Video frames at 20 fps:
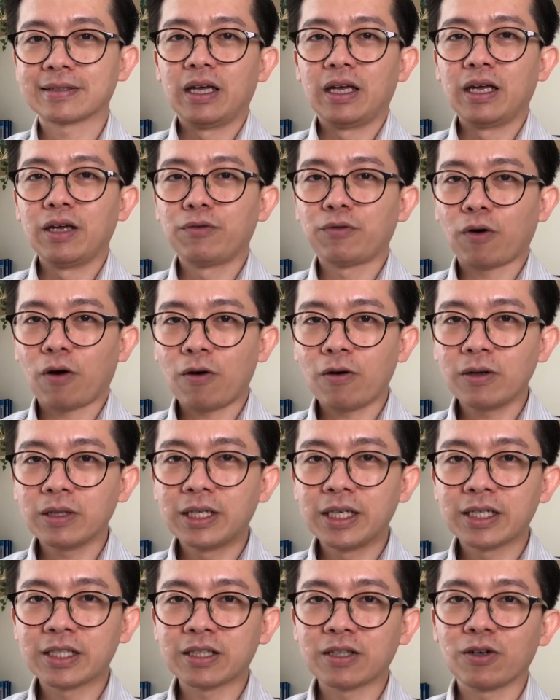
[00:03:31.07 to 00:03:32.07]
If all
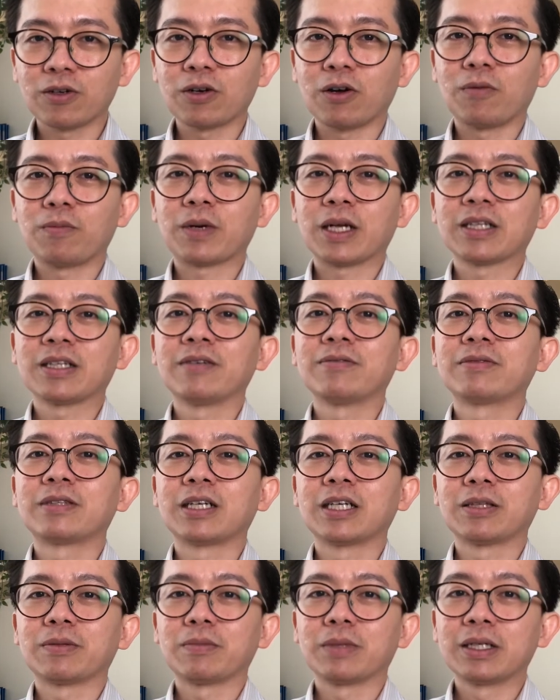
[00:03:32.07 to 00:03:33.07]
this non-operative
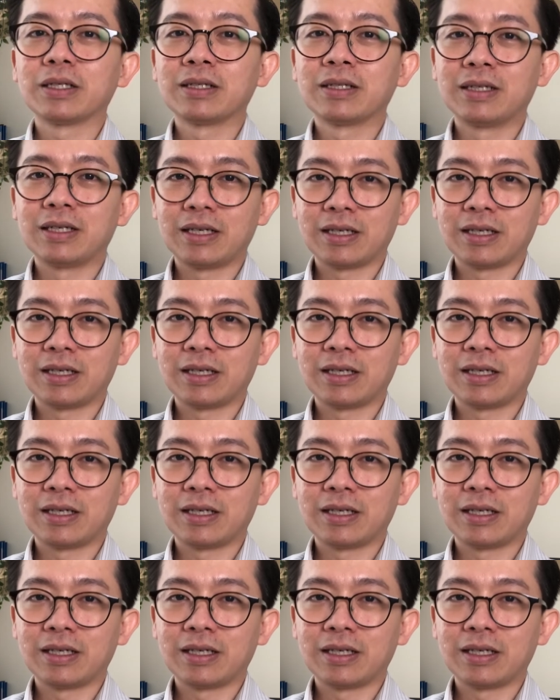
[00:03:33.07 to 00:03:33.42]
treatment